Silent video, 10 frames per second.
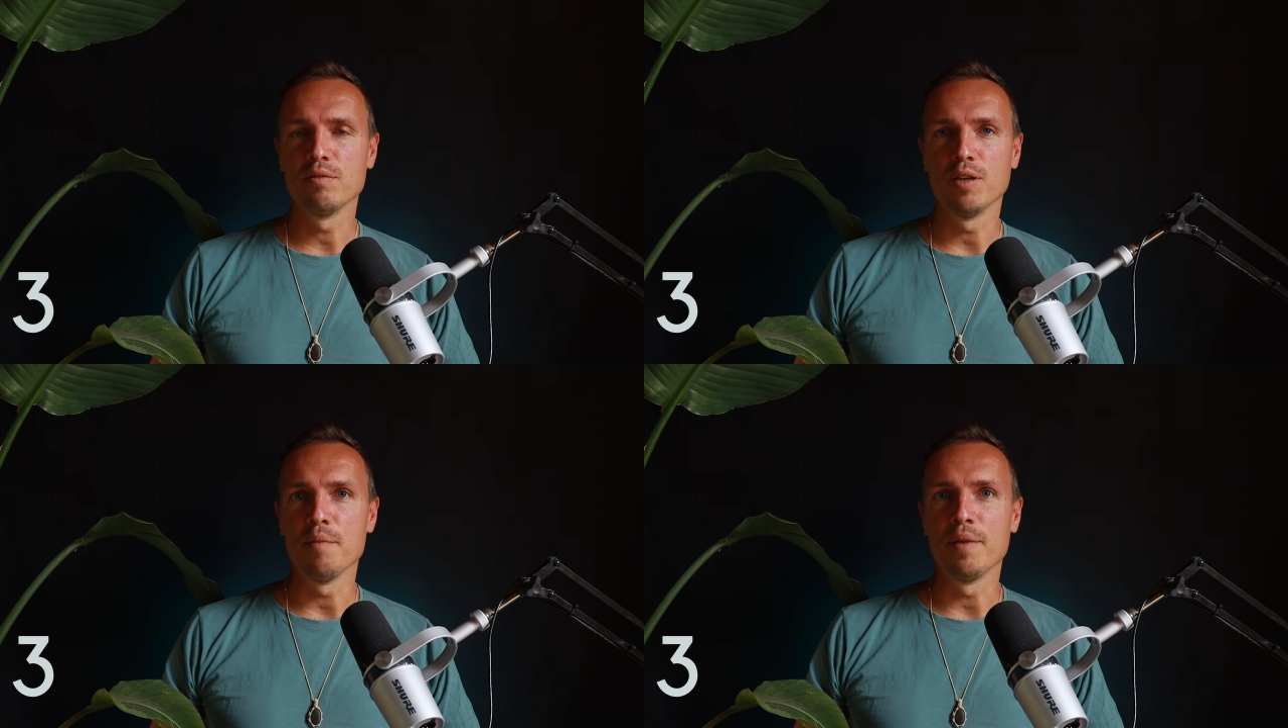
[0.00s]

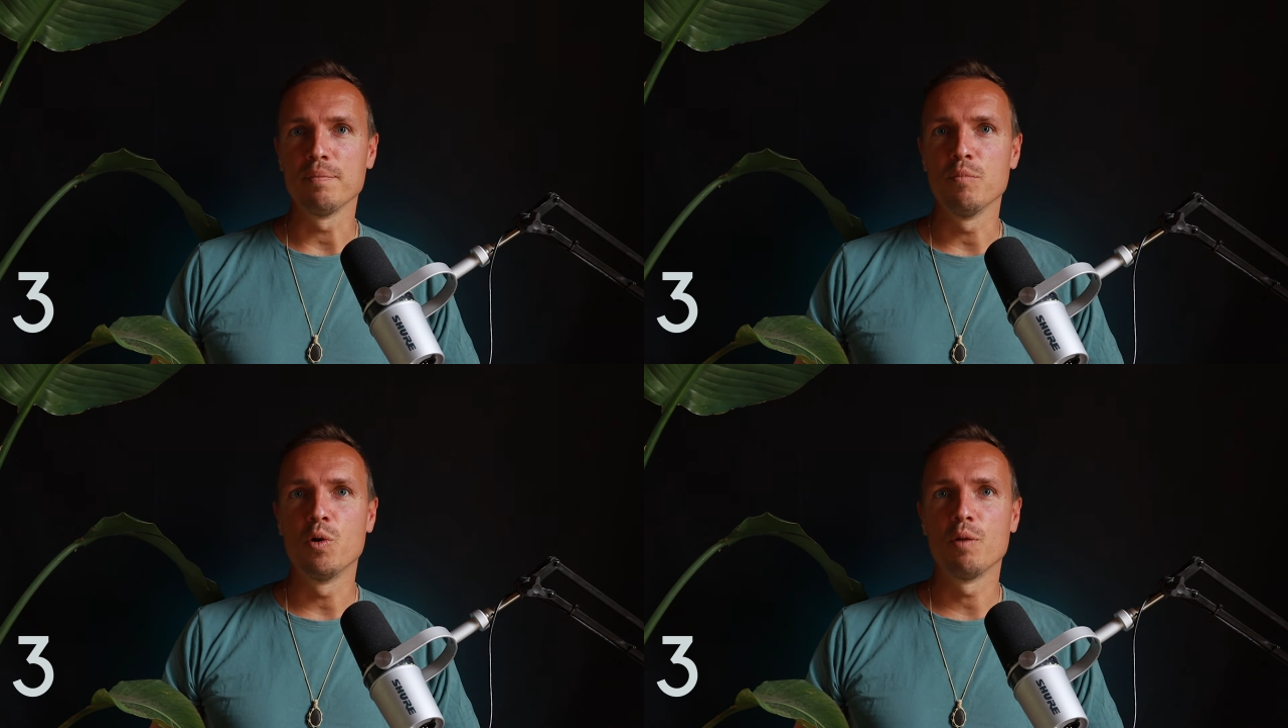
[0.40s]
well, I
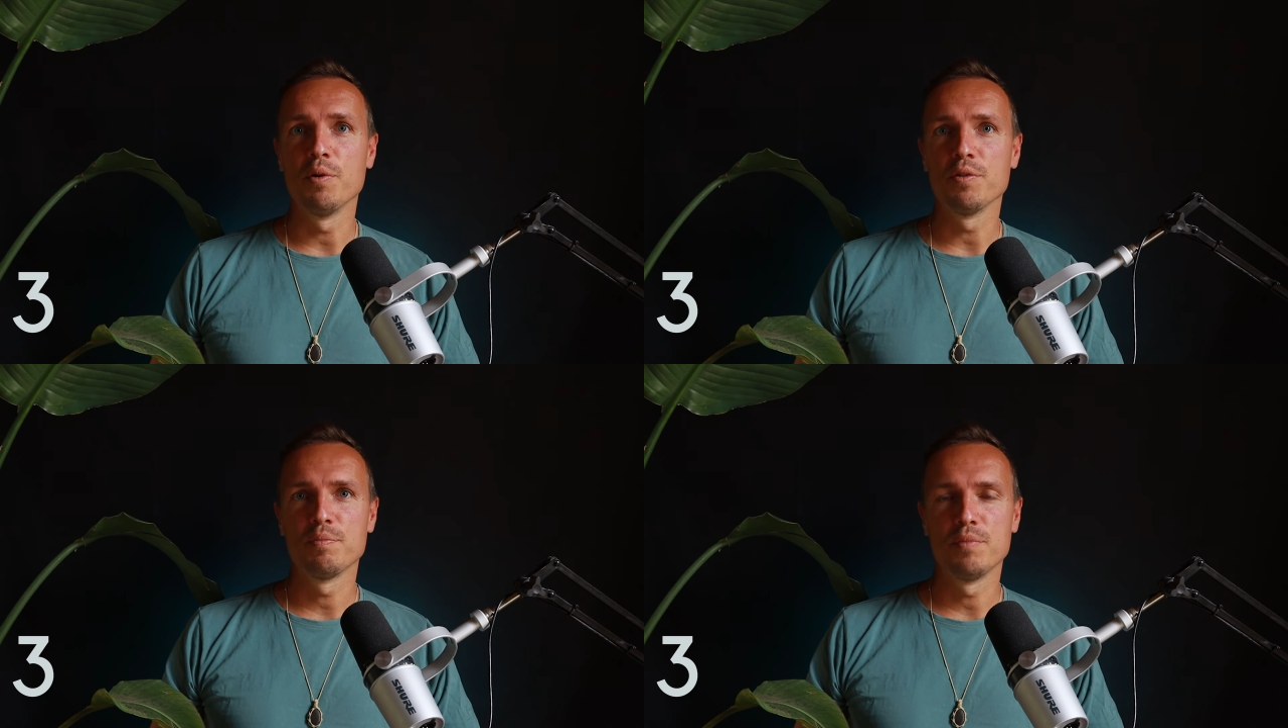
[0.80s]
made more,
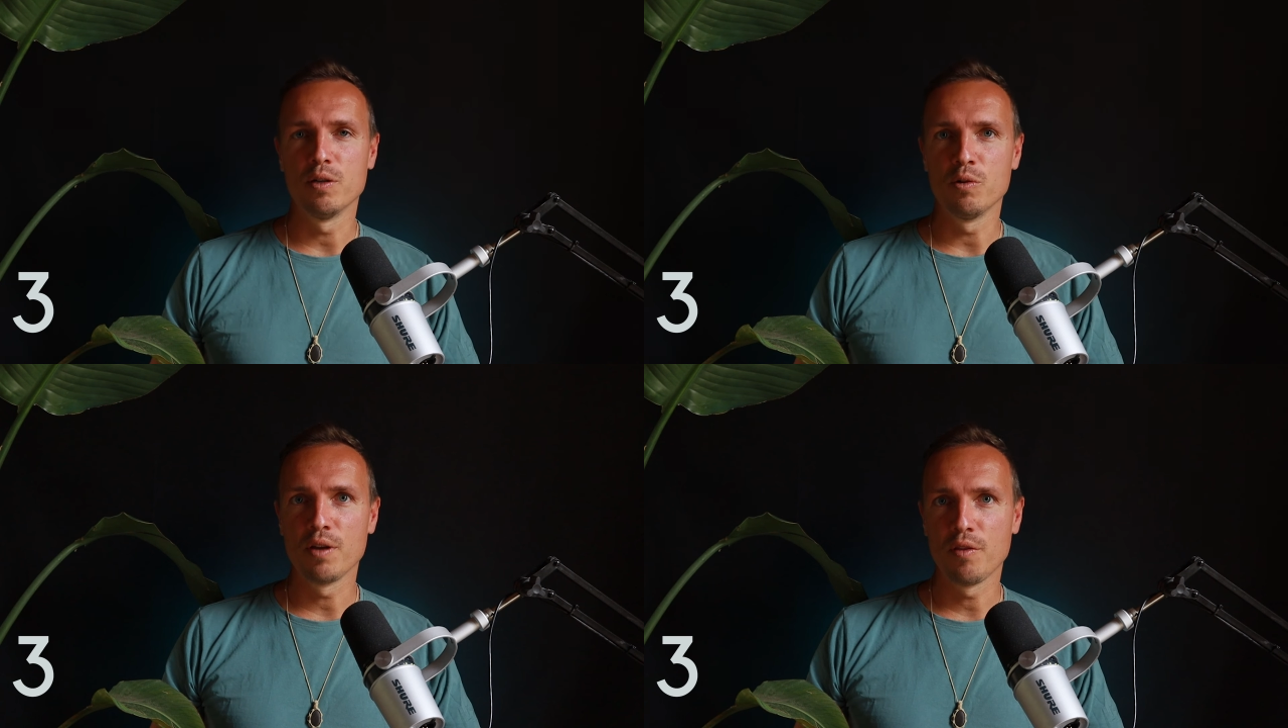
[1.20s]
but there
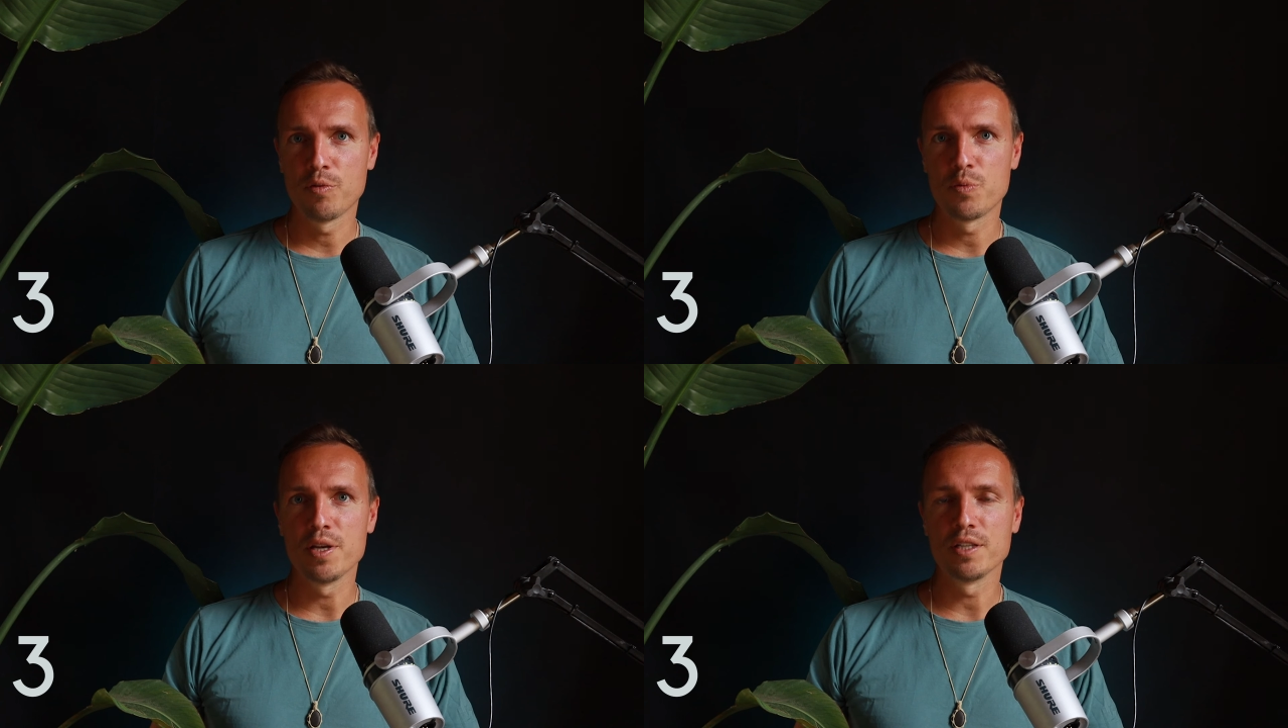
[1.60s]
are only
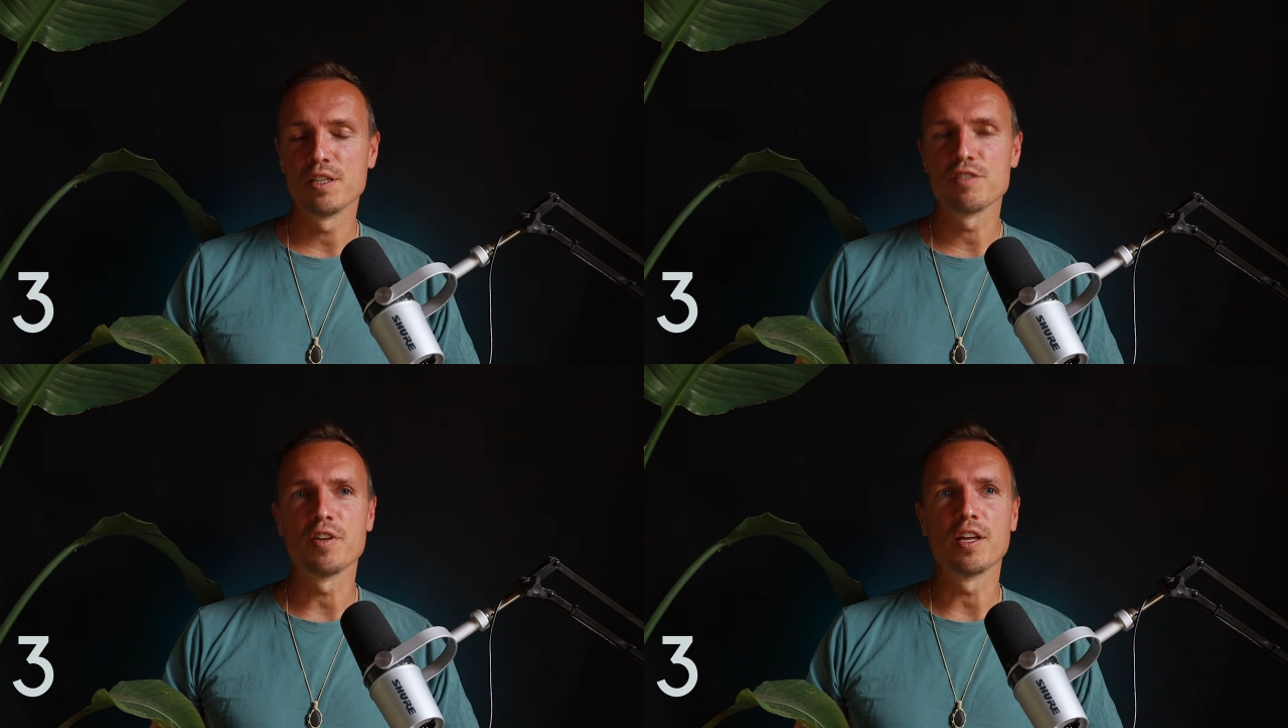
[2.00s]
3 in
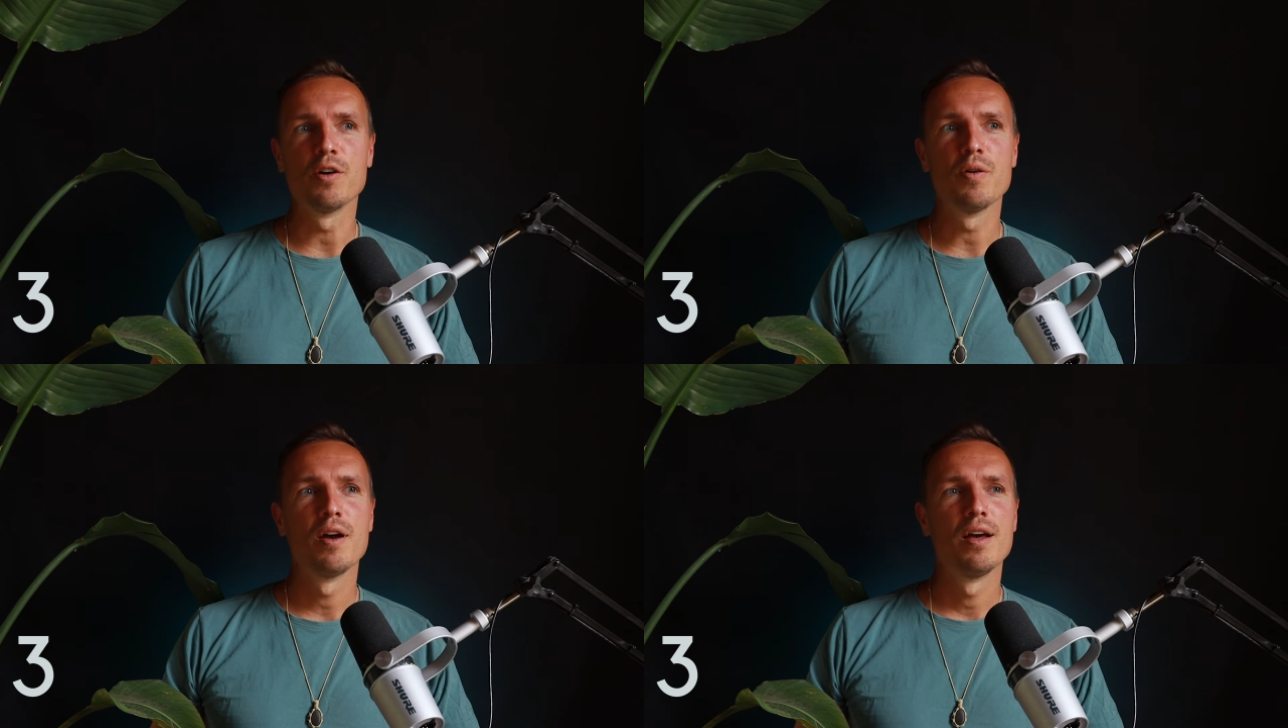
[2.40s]
this video,